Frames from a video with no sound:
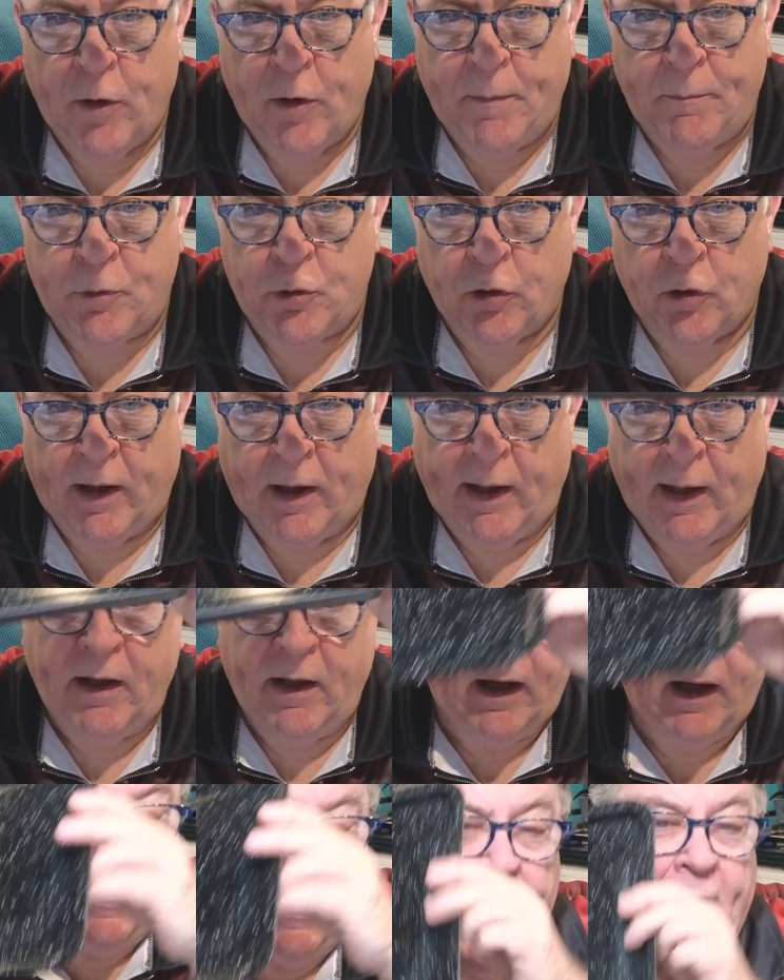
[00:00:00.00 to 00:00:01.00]
drip
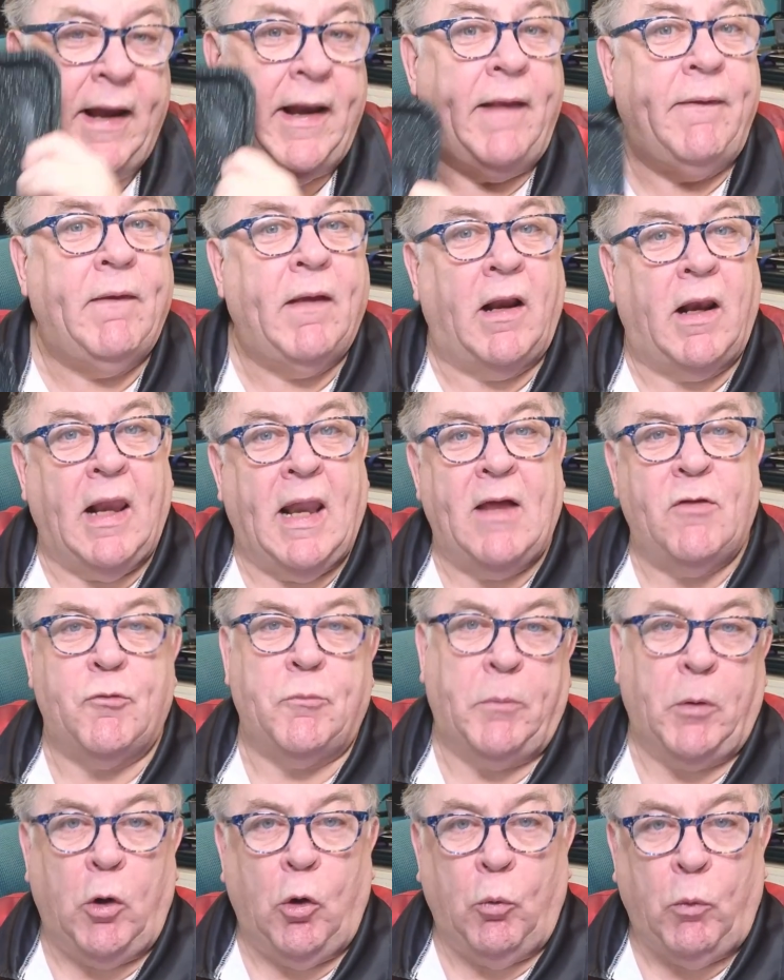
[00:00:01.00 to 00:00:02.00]
tray. Again, in the
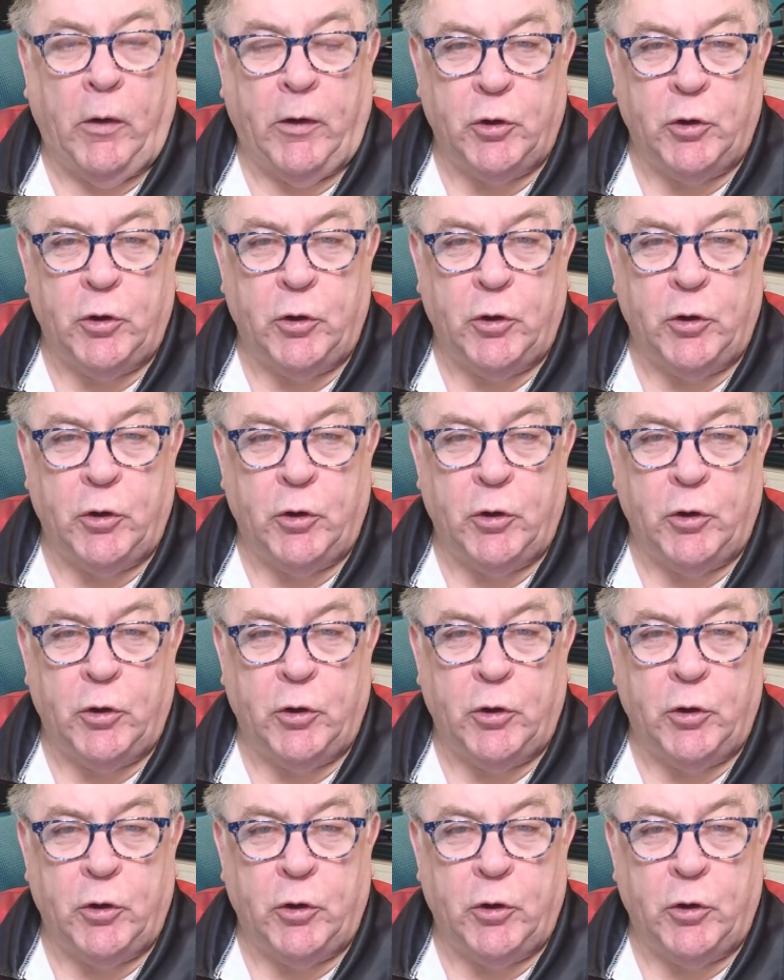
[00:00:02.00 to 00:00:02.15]
glass bowl